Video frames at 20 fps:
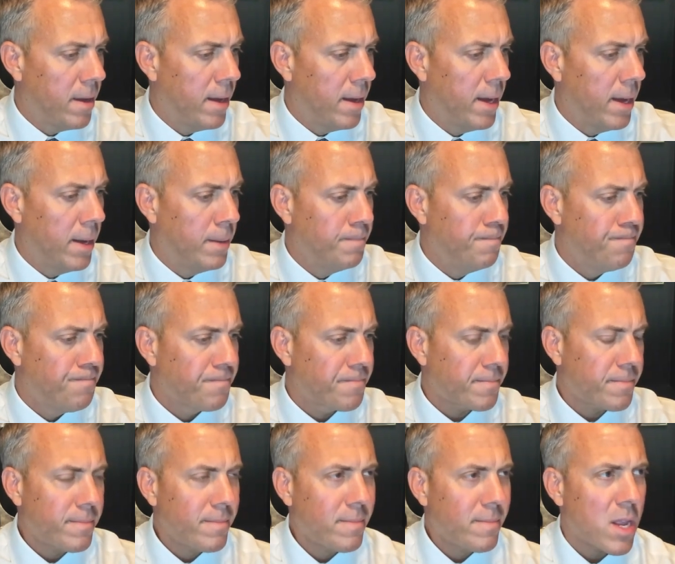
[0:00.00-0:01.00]
Um,
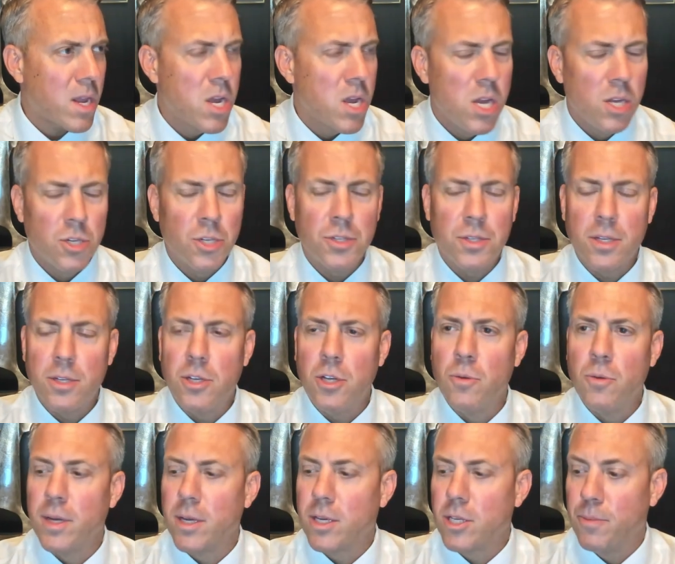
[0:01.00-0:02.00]
just as
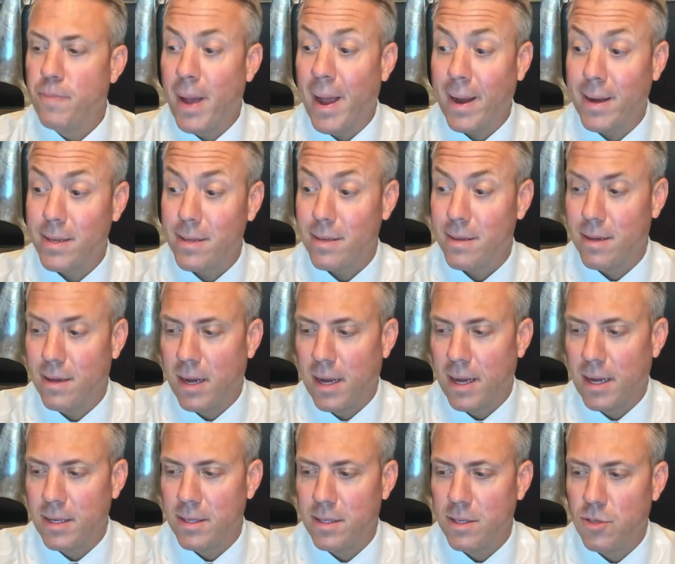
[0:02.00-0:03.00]
you would expect, I
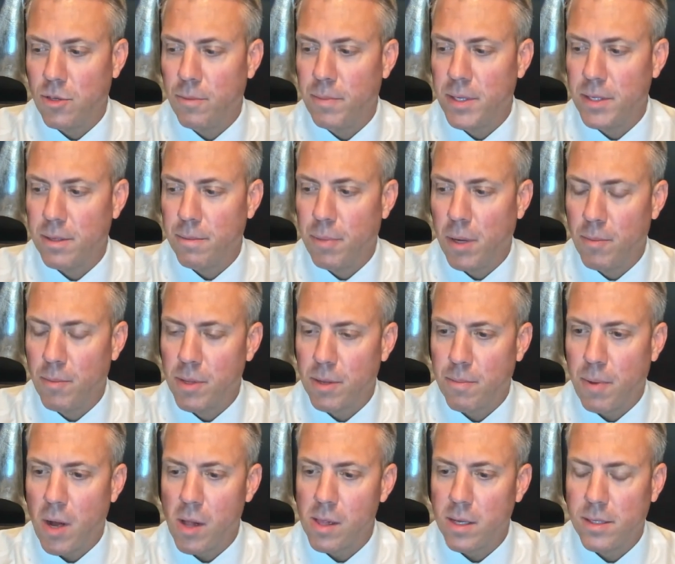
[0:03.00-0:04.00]
guess this would be some
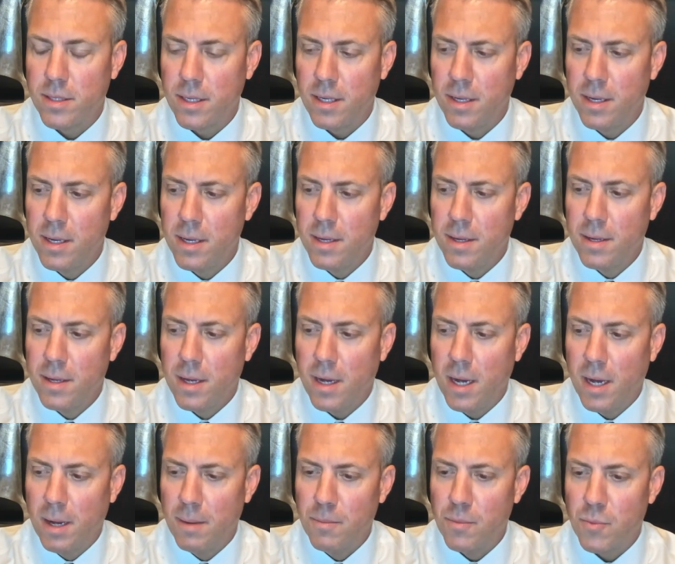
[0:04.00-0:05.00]
public policy.
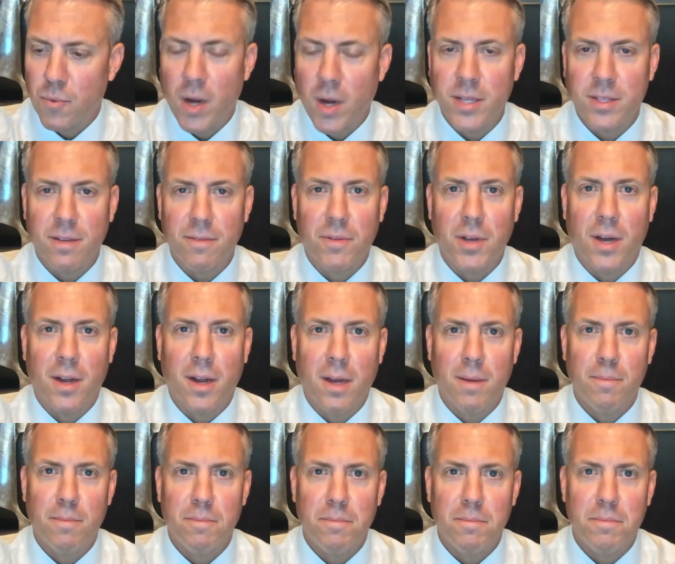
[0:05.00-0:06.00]
Um, rates have gone
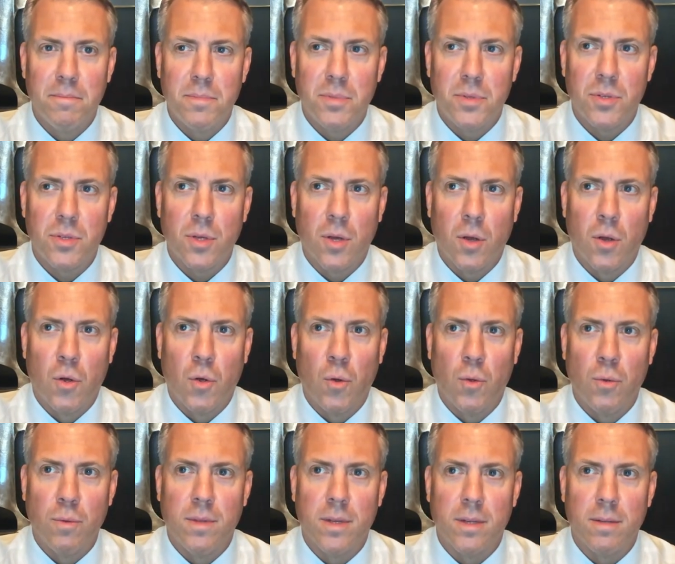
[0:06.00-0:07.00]
up,
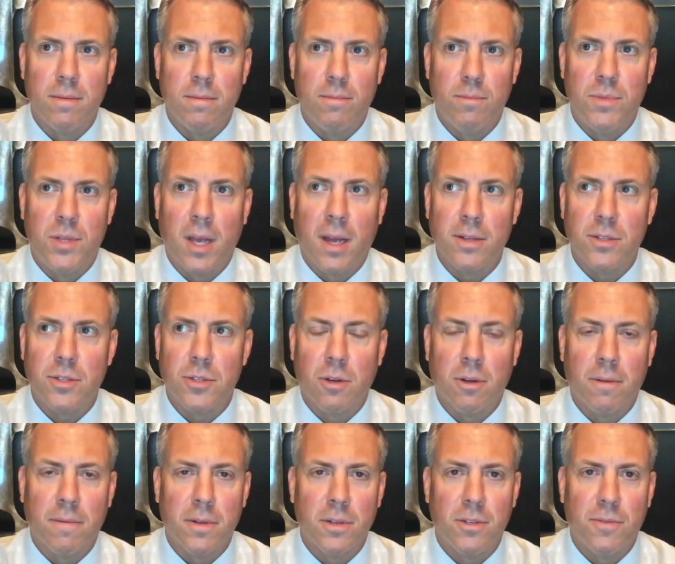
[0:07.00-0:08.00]
so the debt
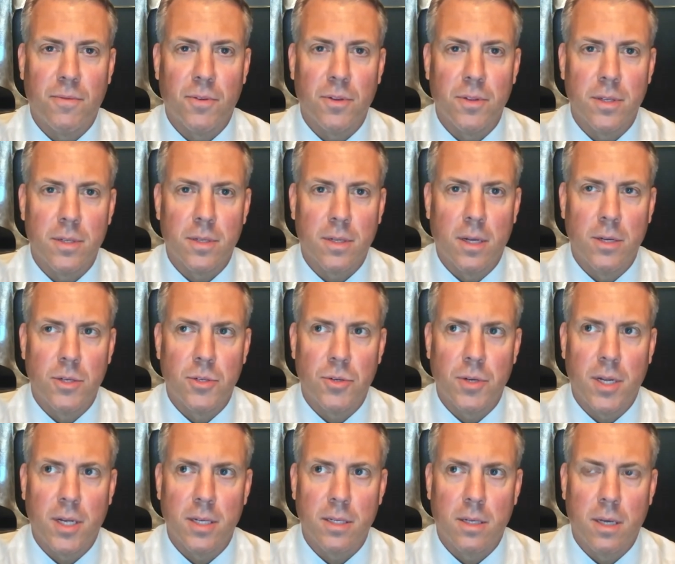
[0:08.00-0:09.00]
service for this
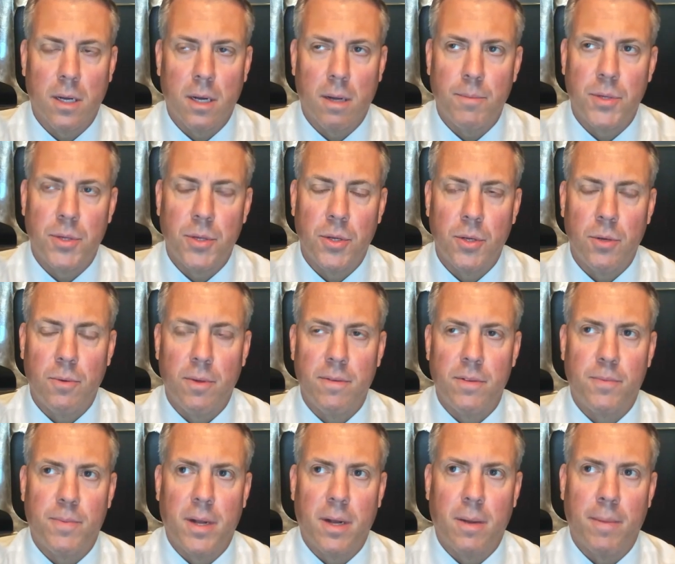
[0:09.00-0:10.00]
country has gone up too. We've
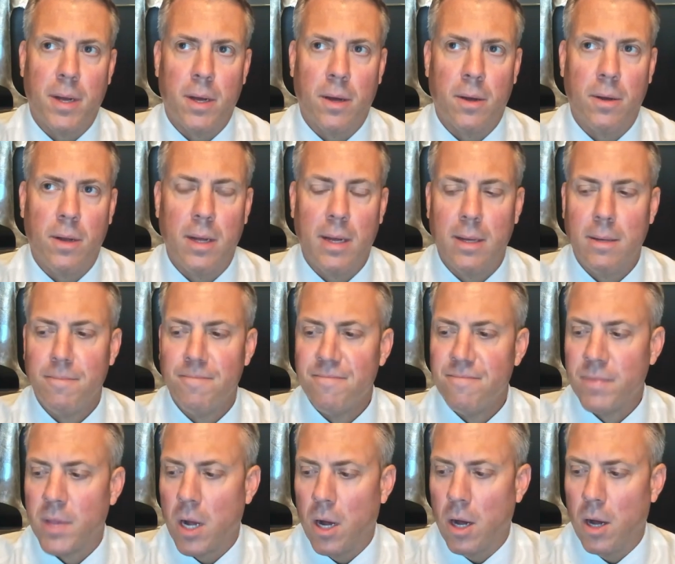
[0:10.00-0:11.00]
spent about
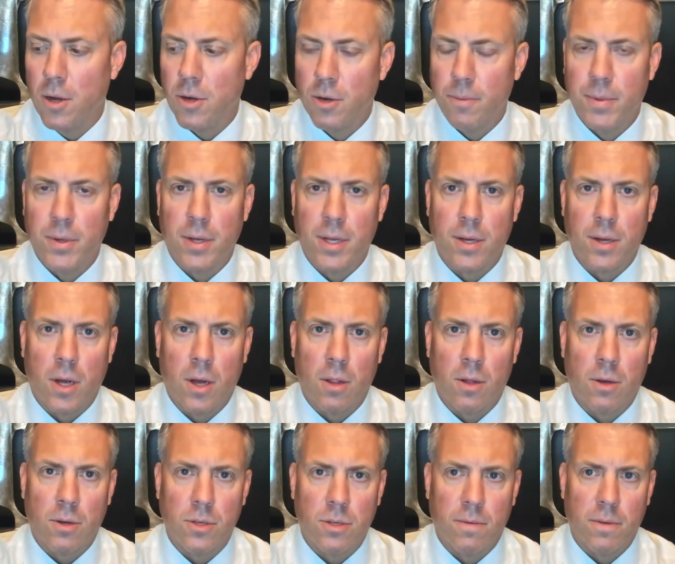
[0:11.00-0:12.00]
hundred billion
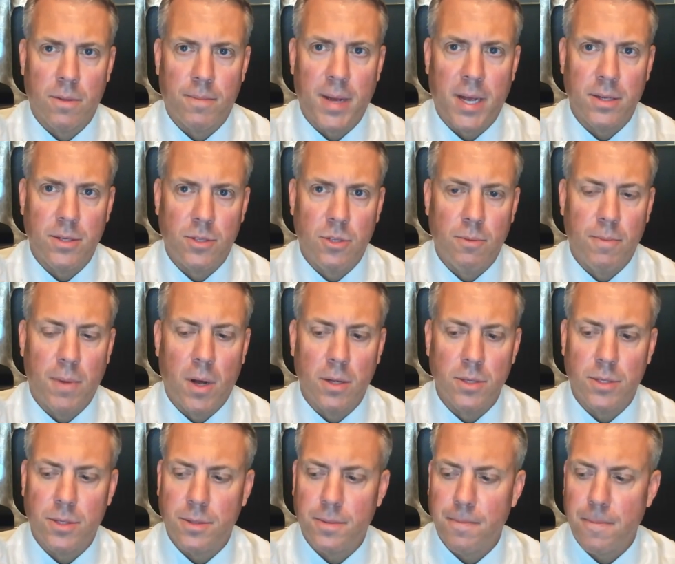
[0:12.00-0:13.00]
dollars over the past two
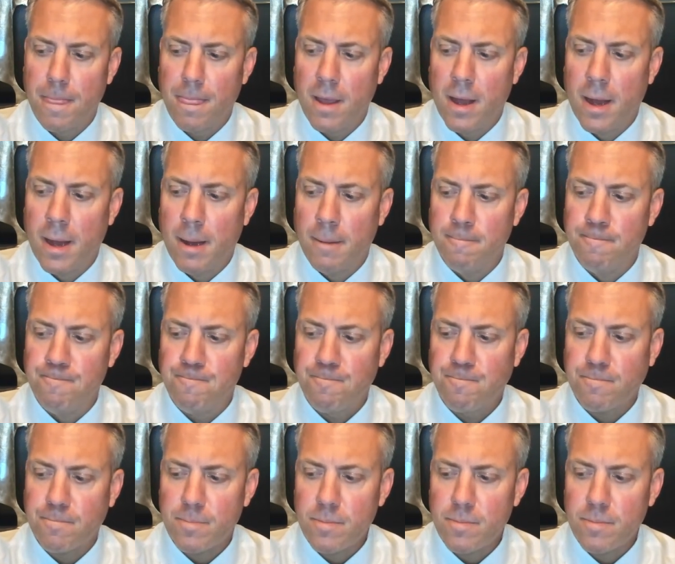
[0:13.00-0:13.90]
months um,